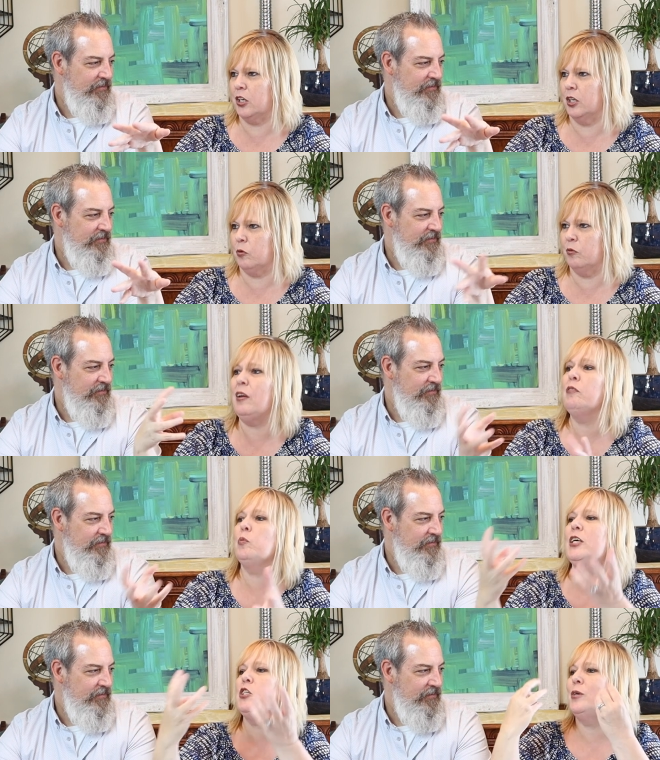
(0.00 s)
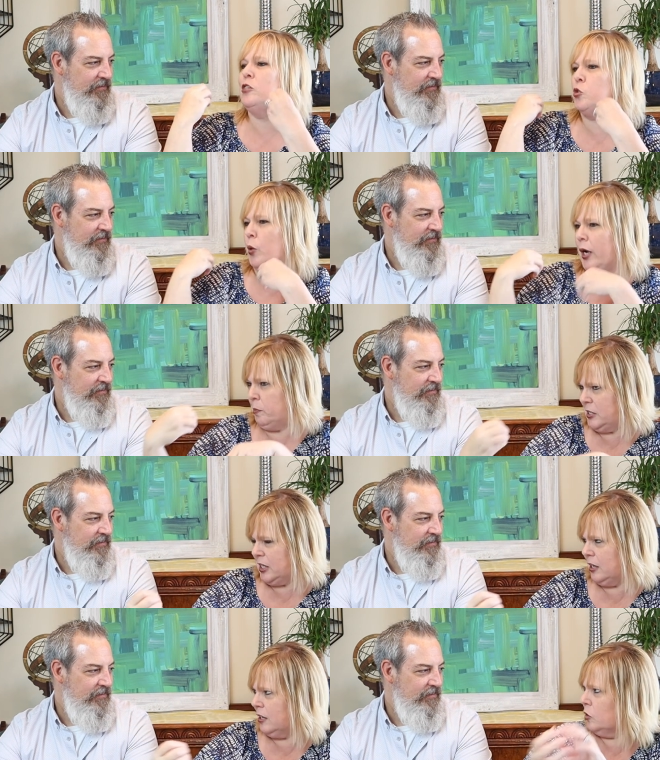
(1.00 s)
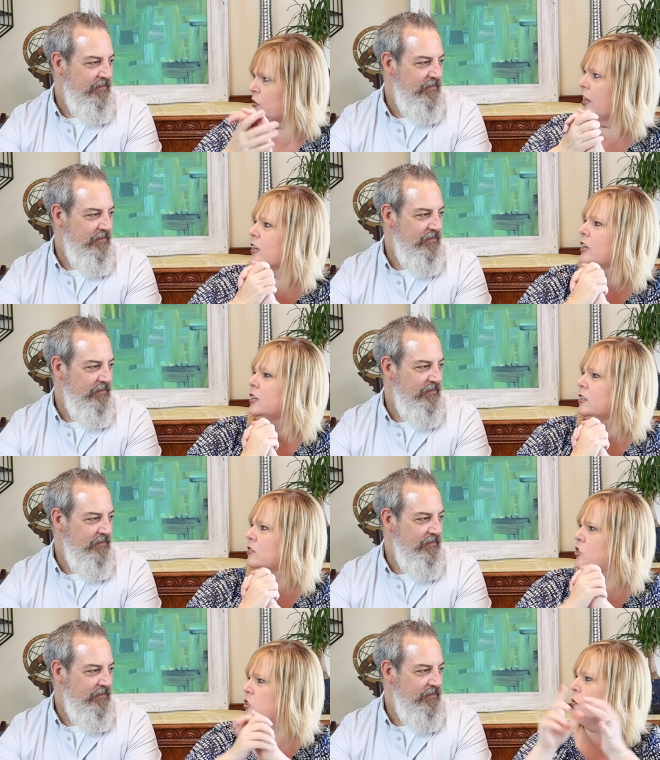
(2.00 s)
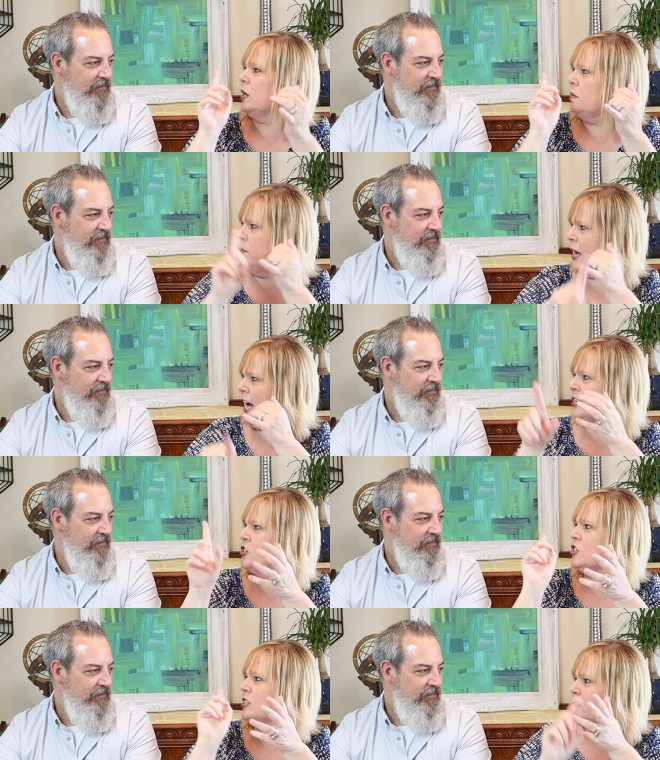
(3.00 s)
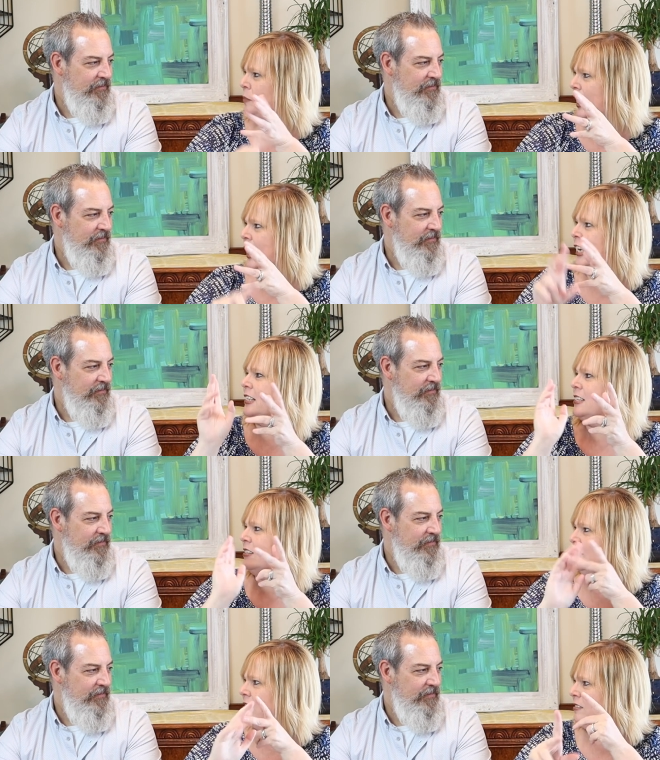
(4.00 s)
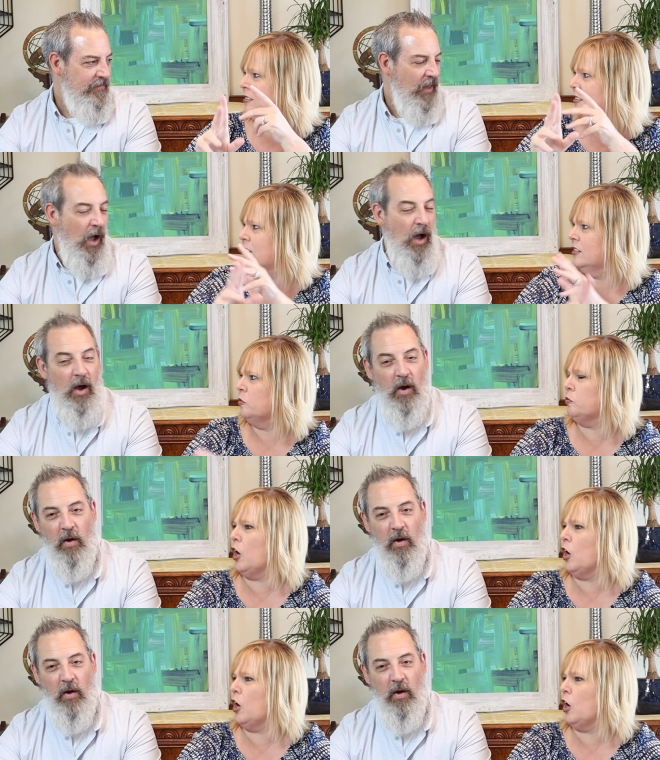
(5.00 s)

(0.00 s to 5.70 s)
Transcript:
Speaker 1: cook. Favorite way to enjoy a potato. Like, do you want it mashed, baked, oh,